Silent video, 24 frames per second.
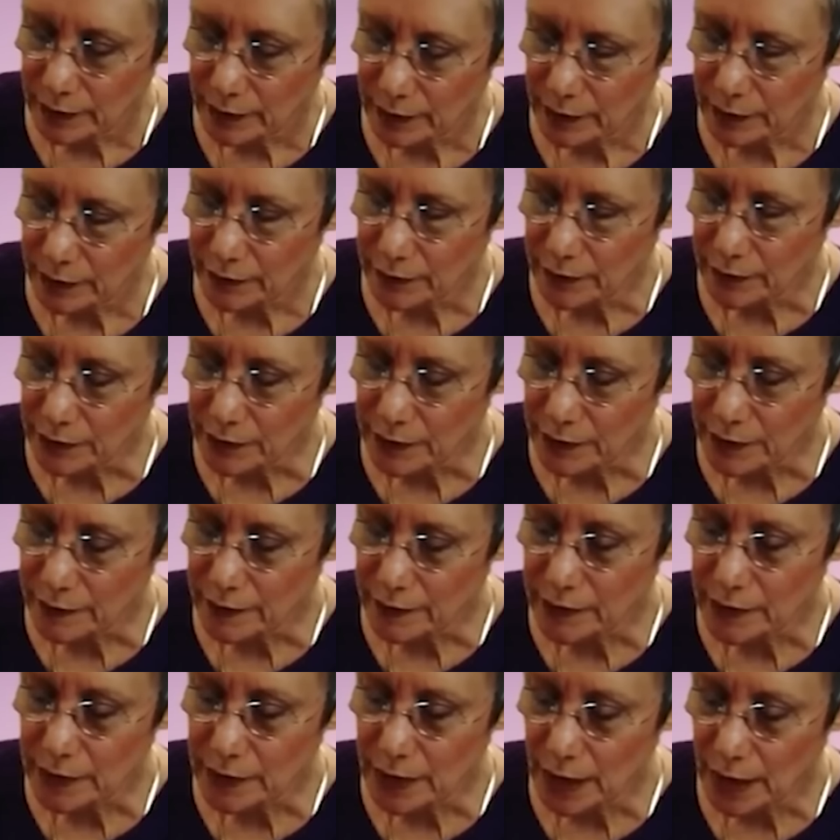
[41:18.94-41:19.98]
The first
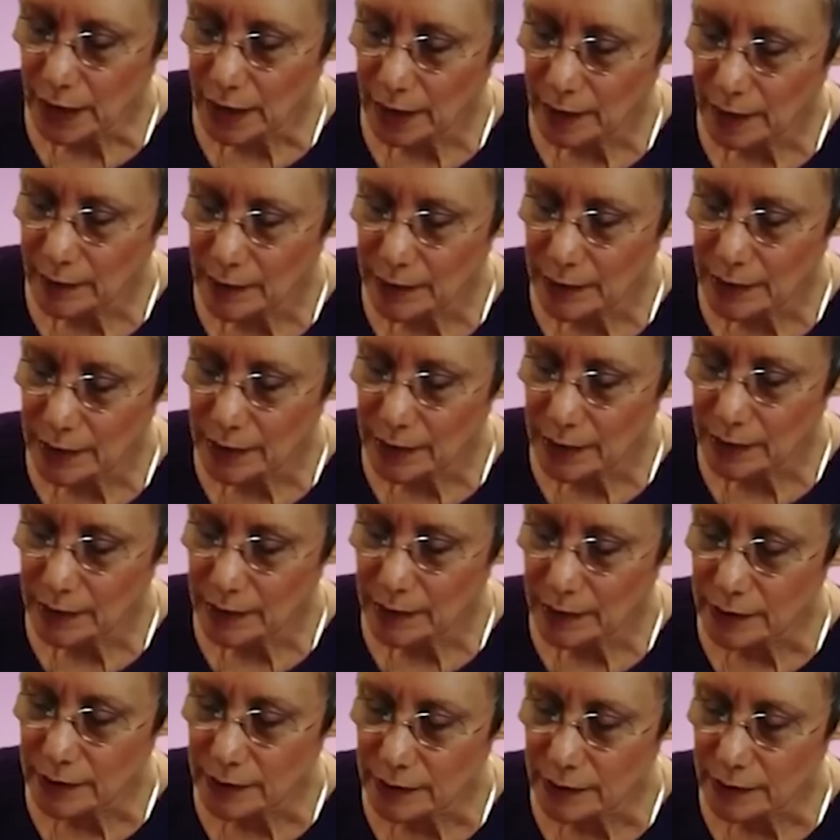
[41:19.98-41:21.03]
few times that you
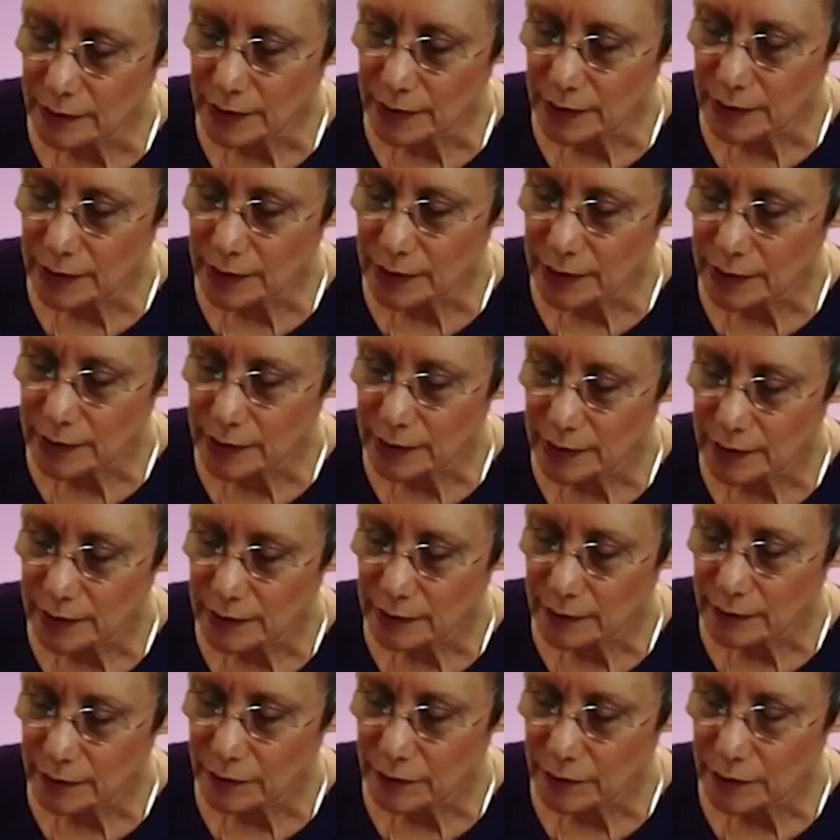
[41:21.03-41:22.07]
do this
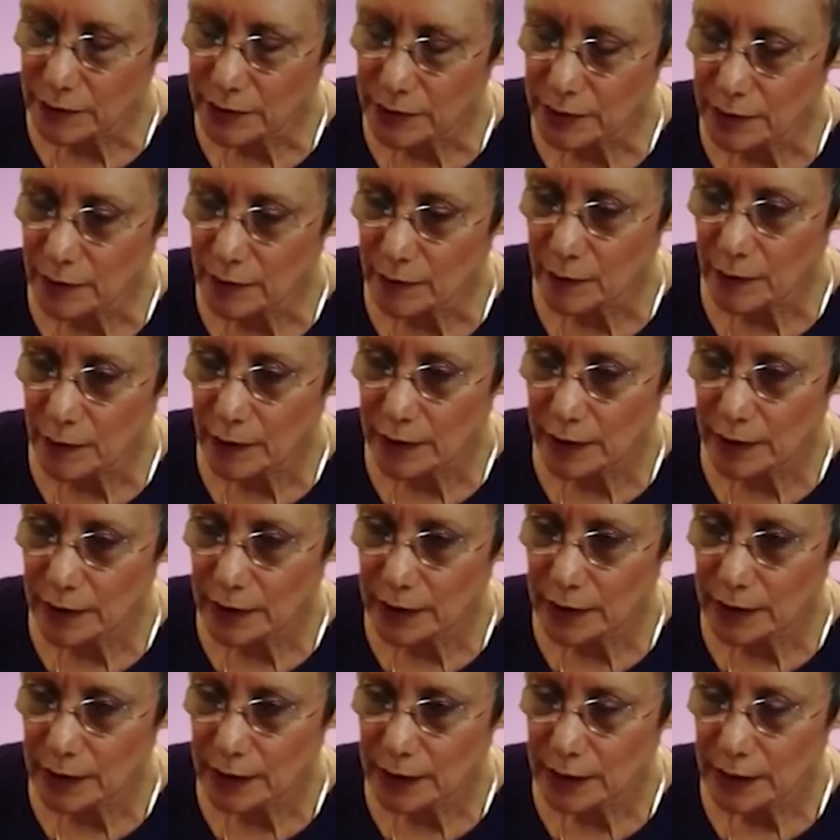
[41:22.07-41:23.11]
for someone,
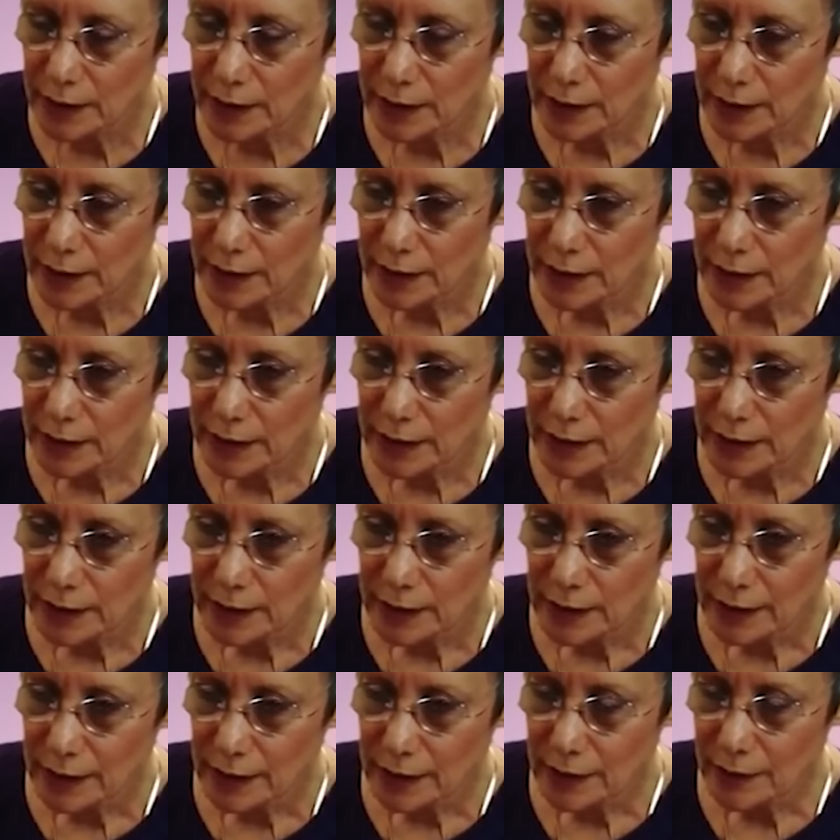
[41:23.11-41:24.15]

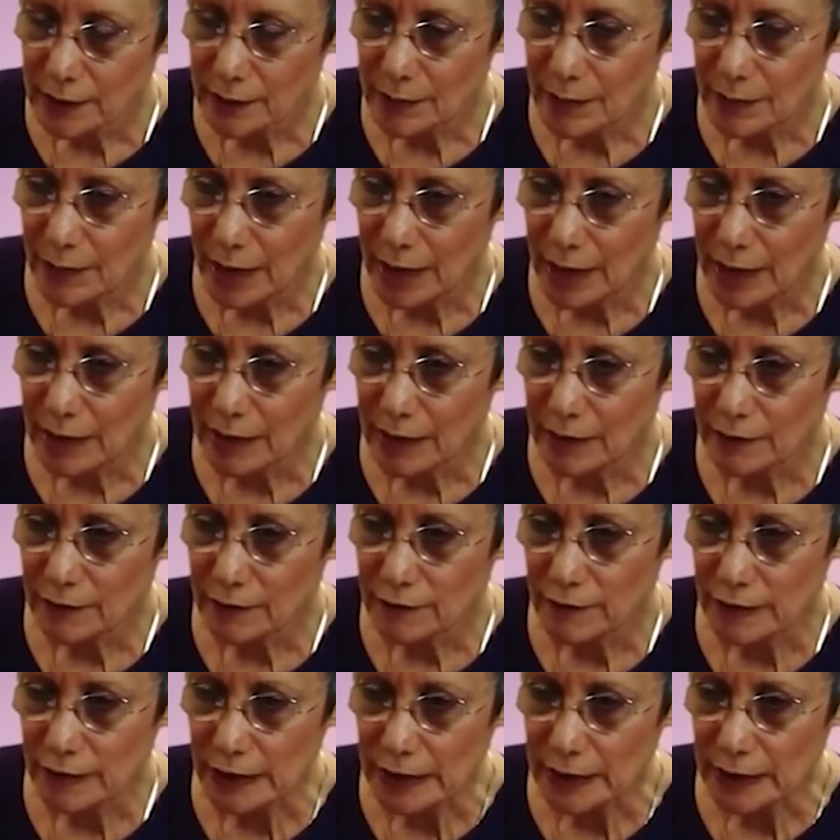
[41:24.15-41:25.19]
it may
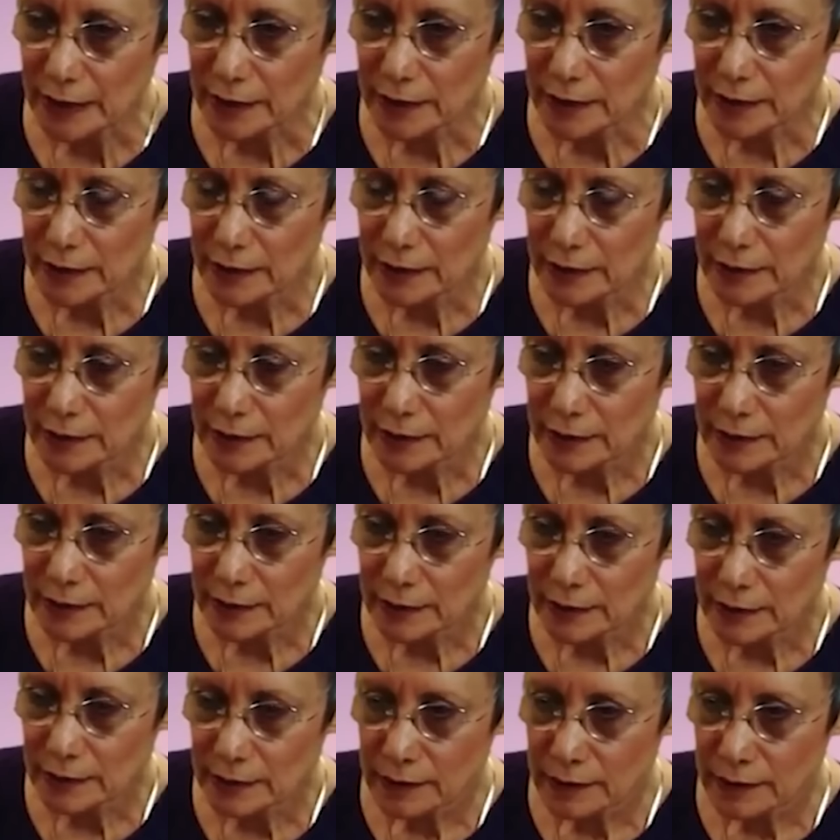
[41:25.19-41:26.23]
feel
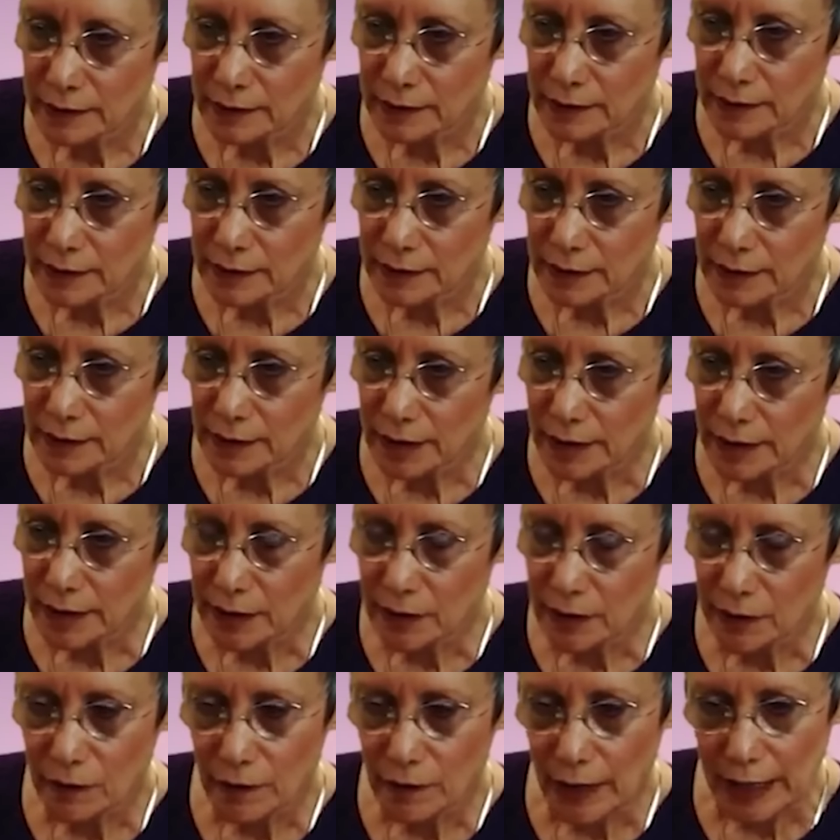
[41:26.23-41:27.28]
like
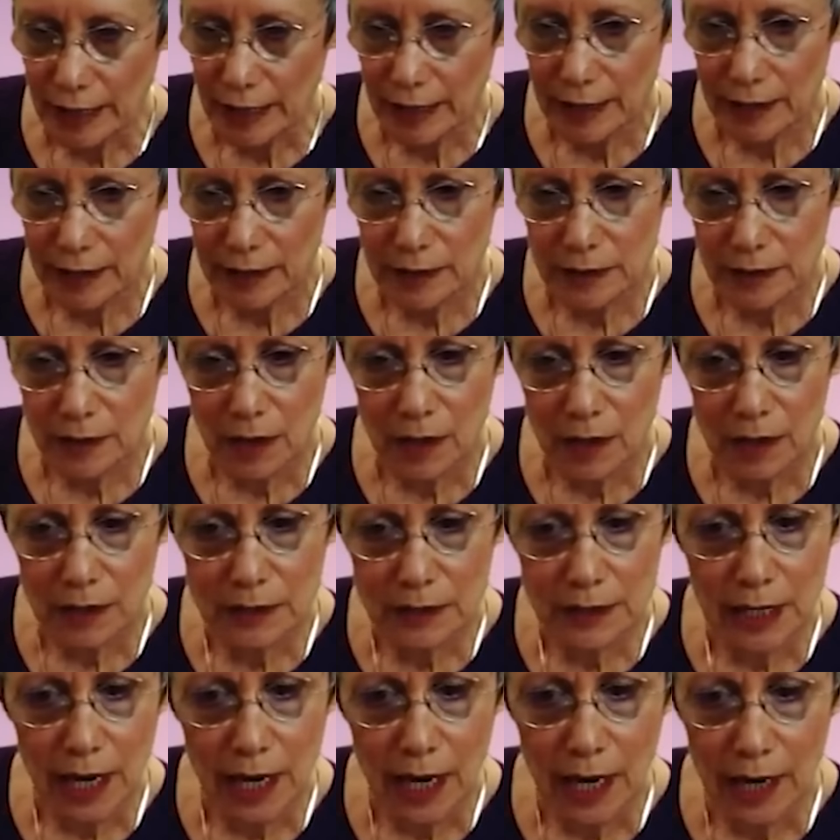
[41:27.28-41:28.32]
you're waiting a long
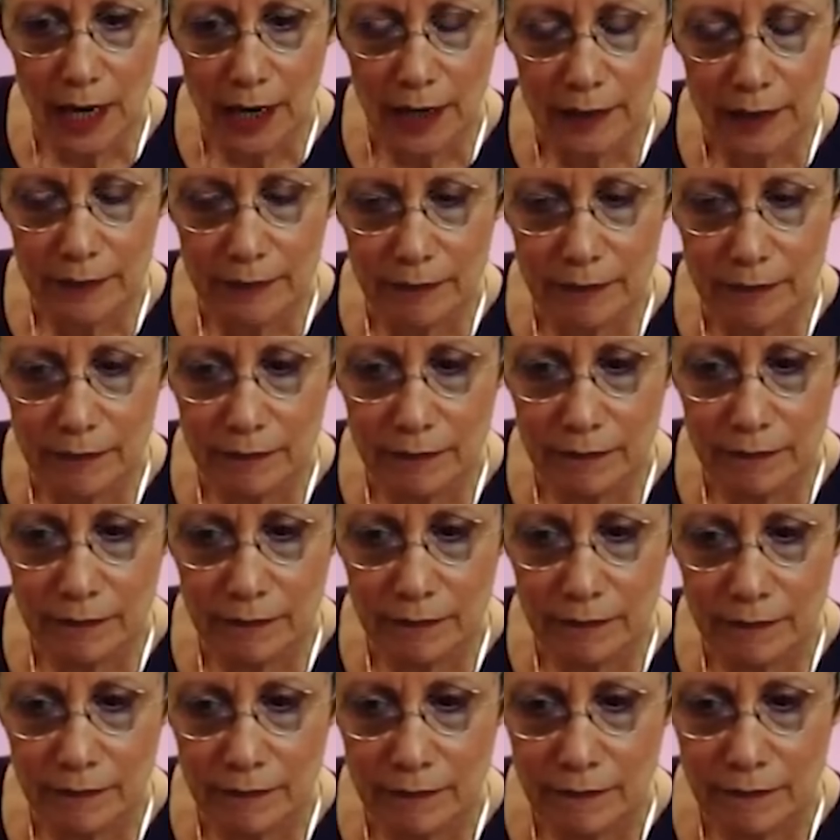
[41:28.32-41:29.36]
time,
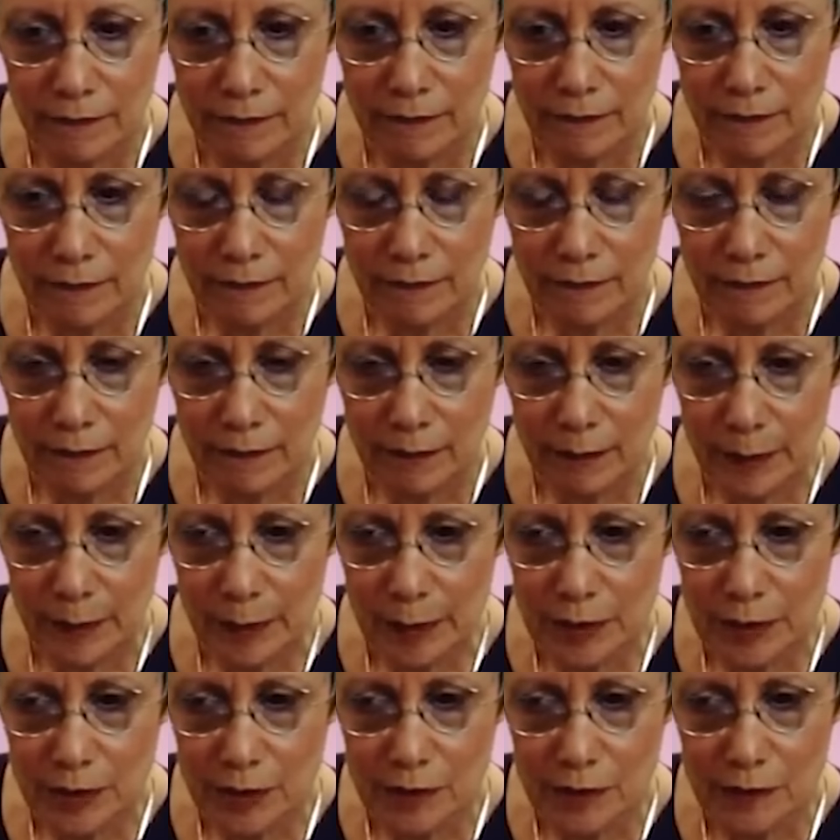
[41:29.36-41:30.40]

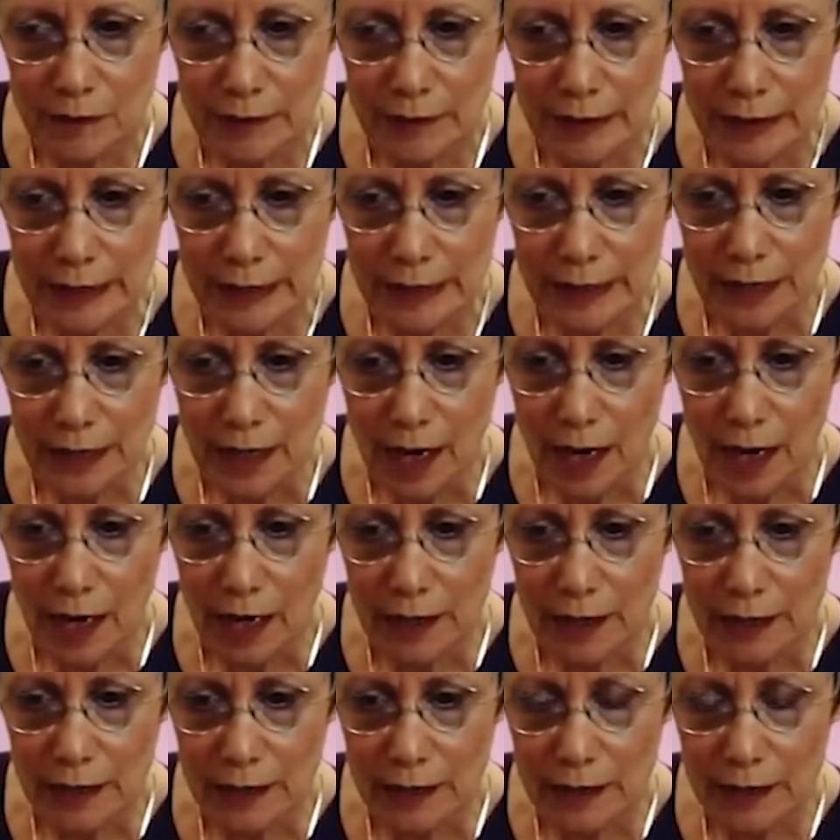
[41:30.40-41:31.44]
but you're really
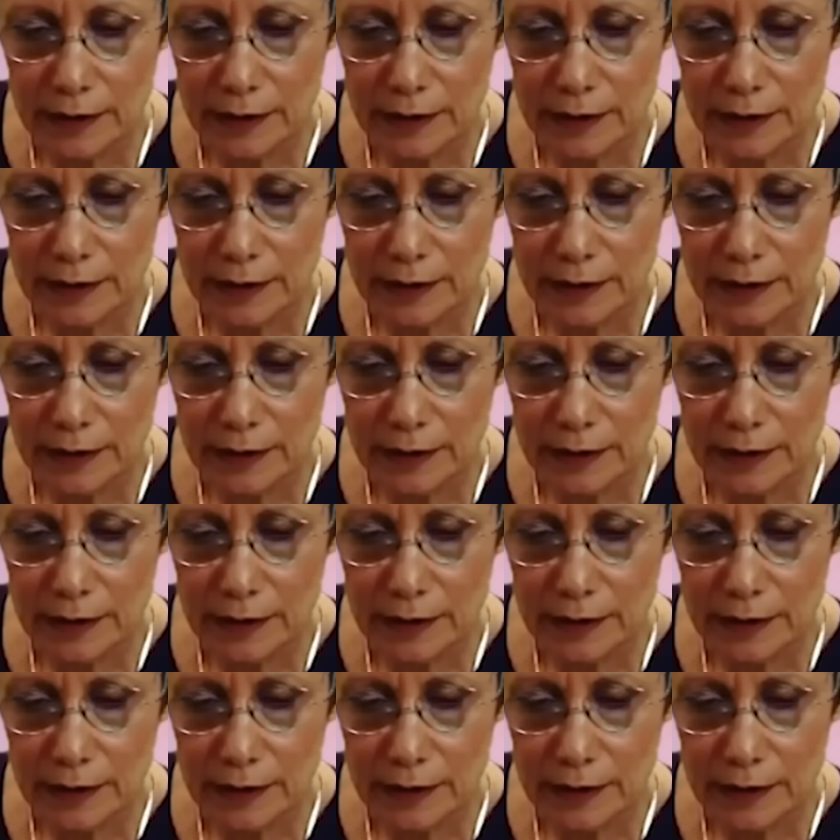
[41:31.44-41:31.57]
not.